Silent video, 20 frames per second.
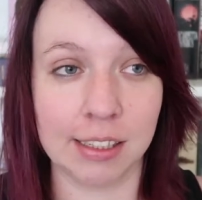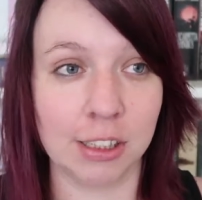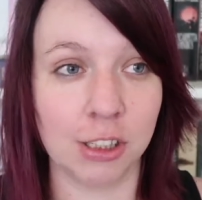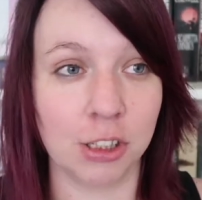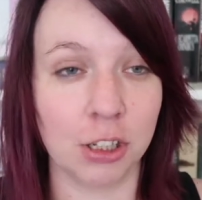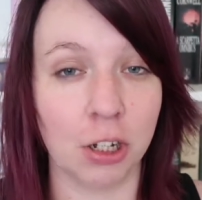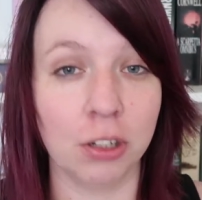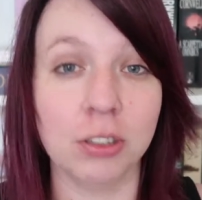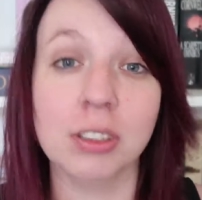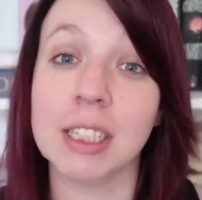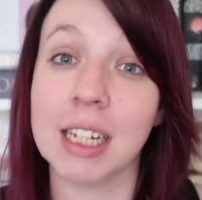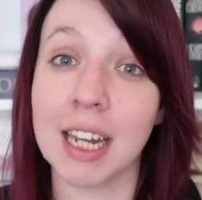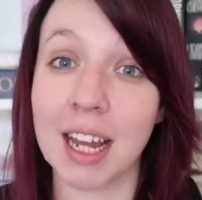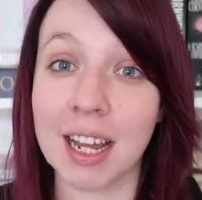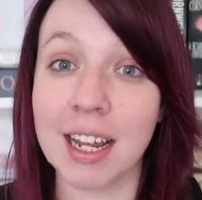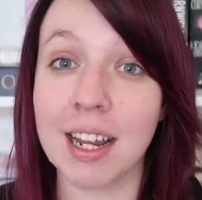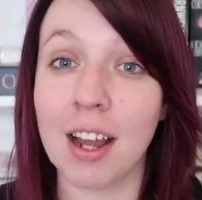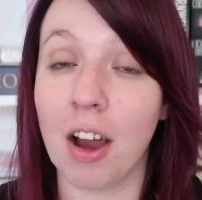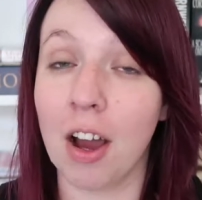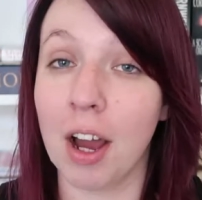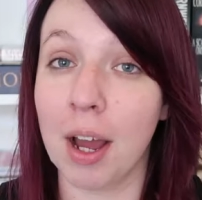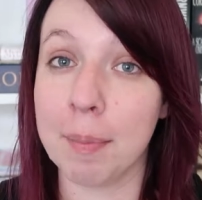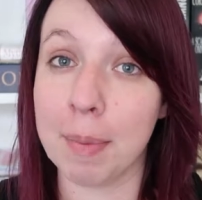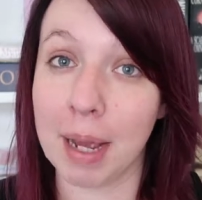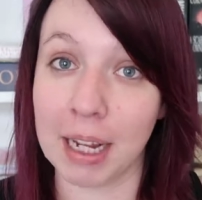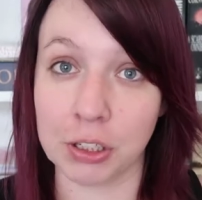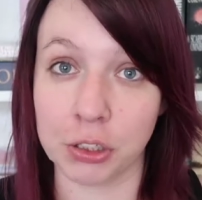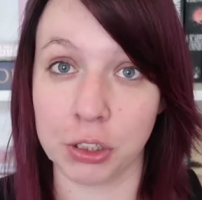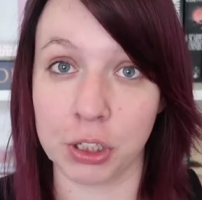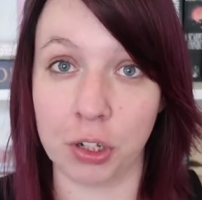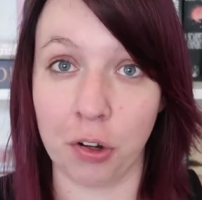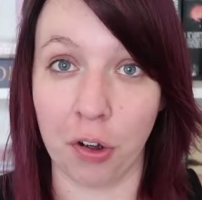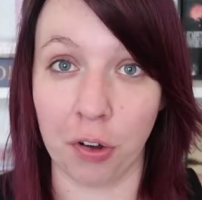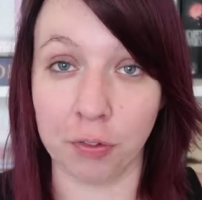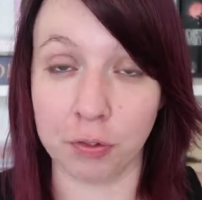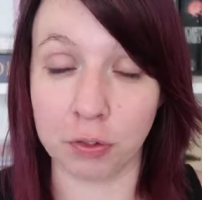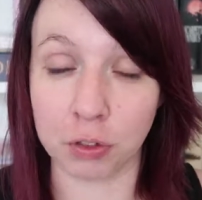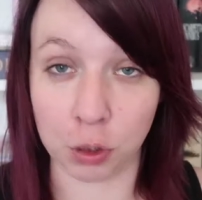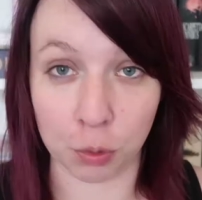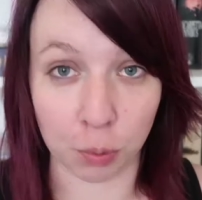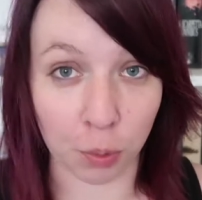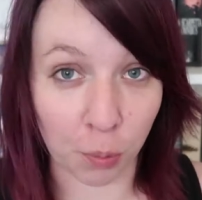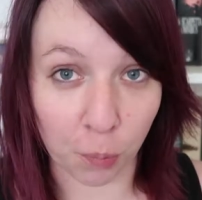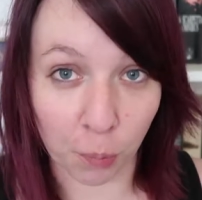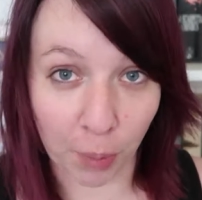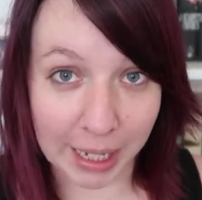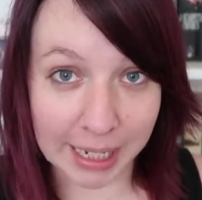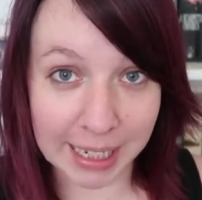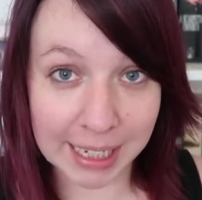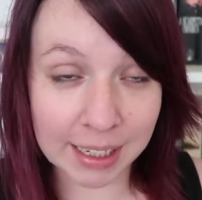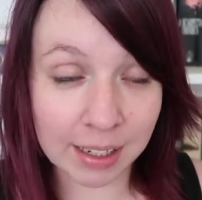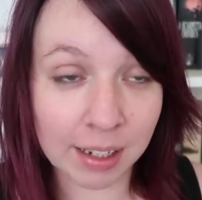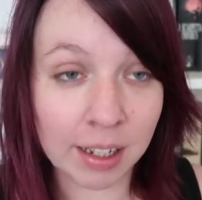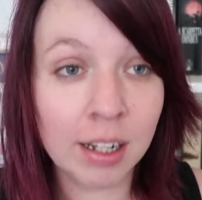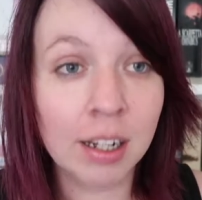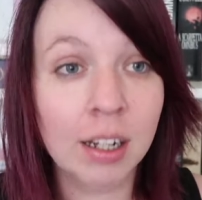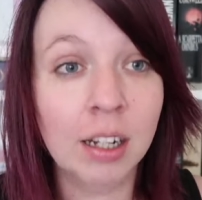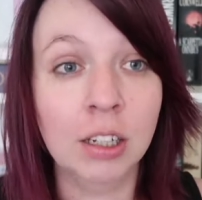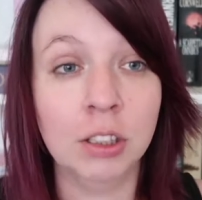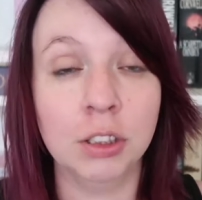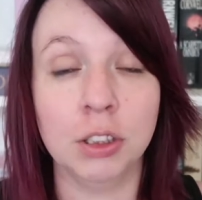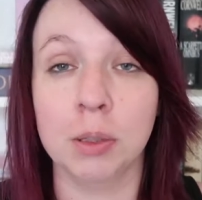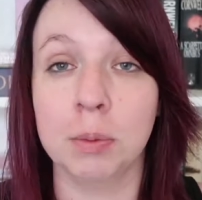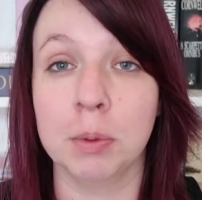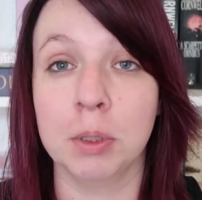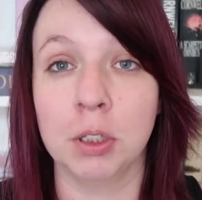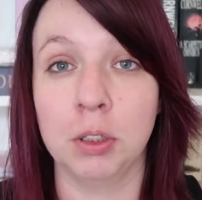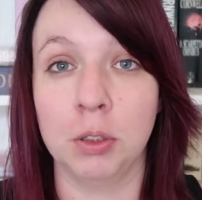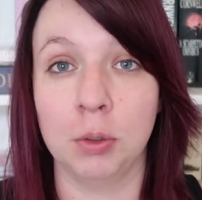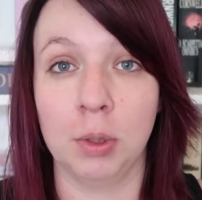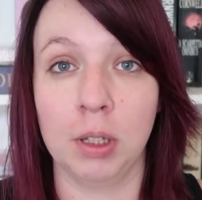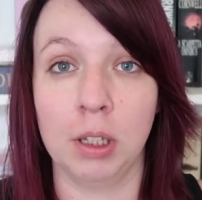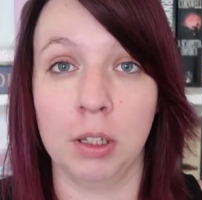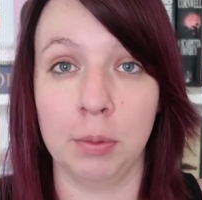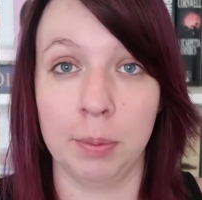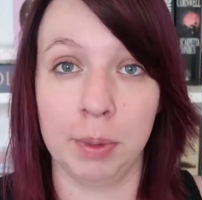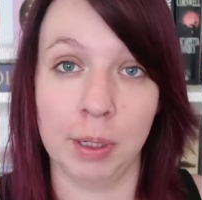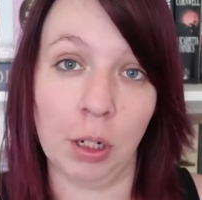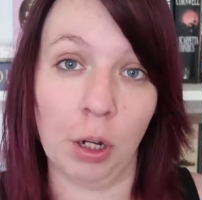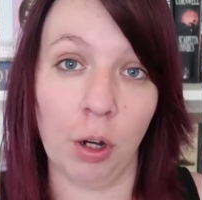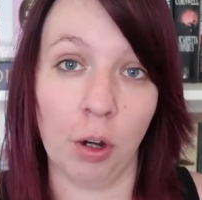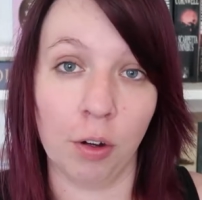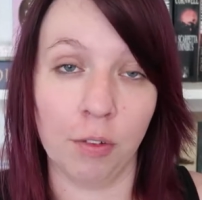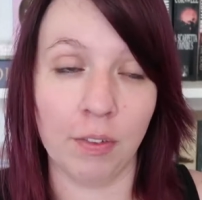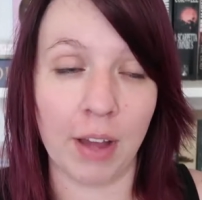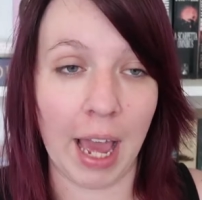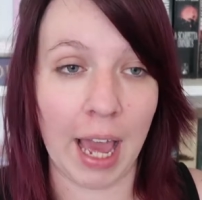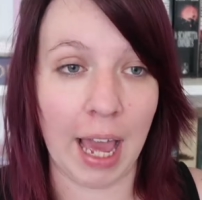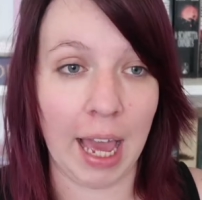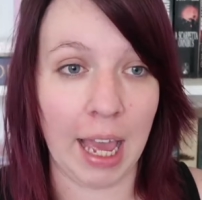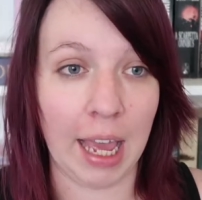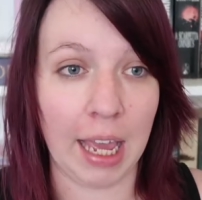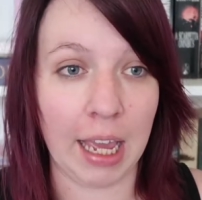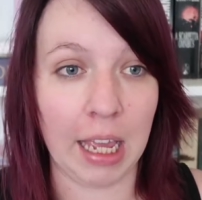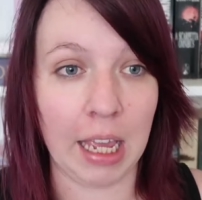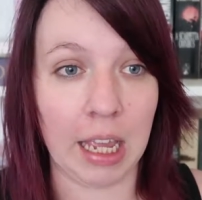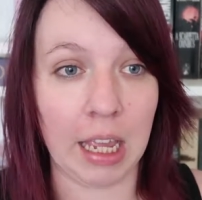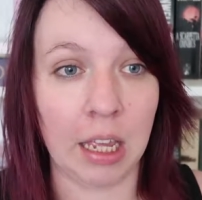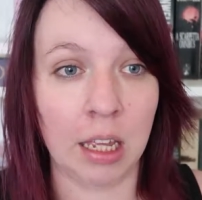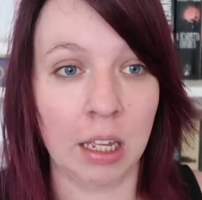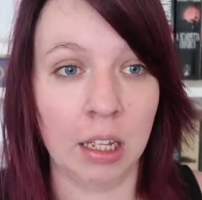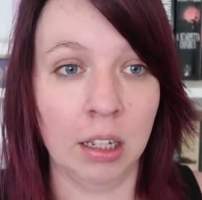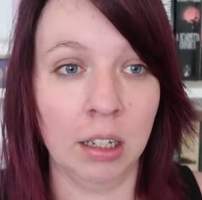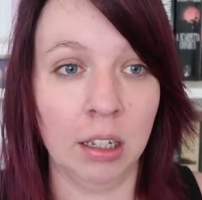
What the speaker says: So today I'm actually off to a wedding, so I'm going to do a little bit of a,